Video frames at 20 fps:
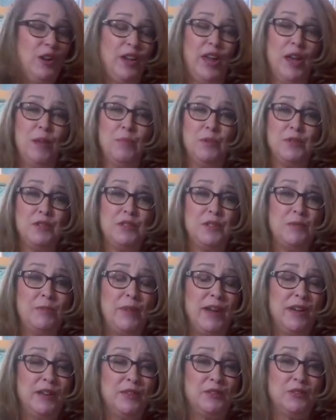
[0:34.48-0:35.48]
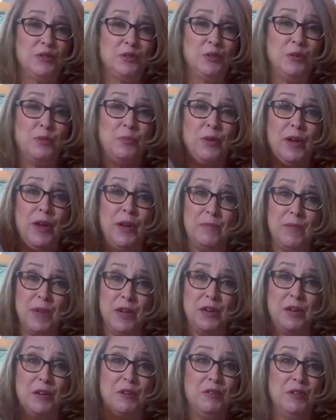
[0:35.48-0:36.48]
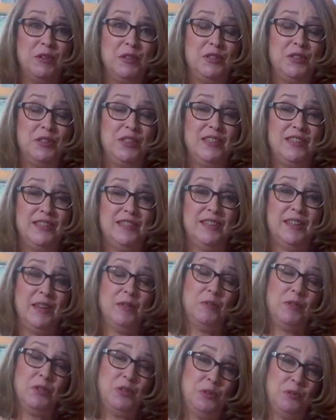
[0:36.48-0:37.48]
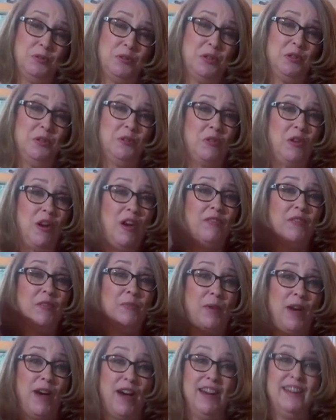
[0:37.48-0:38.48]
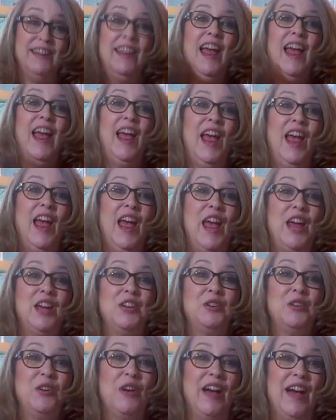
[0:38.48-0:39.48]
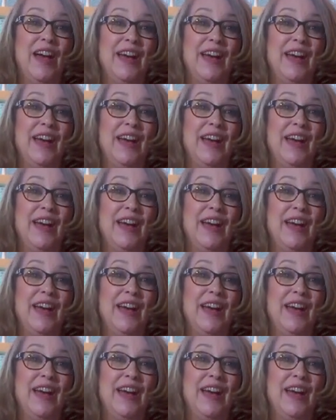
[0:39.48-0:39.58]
Campbell's tomato soup and make a grilled cheese sandwich using your coffee pot and your